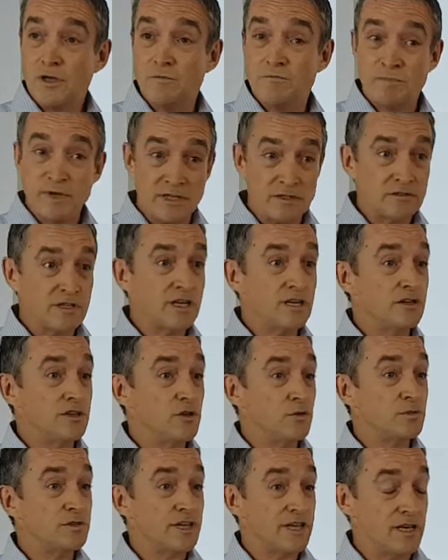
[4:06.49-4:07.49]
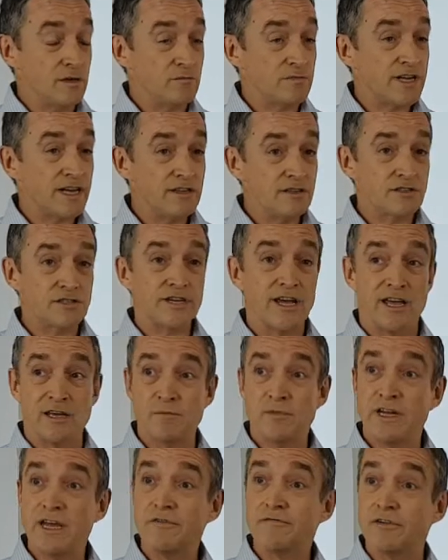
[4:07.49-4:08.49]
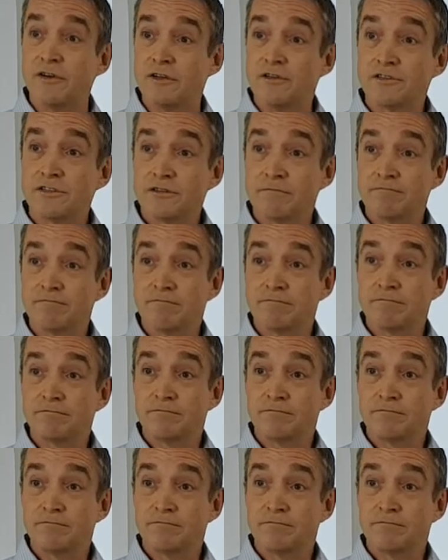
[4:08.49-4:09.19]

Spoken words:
And building a new team takes time and effort.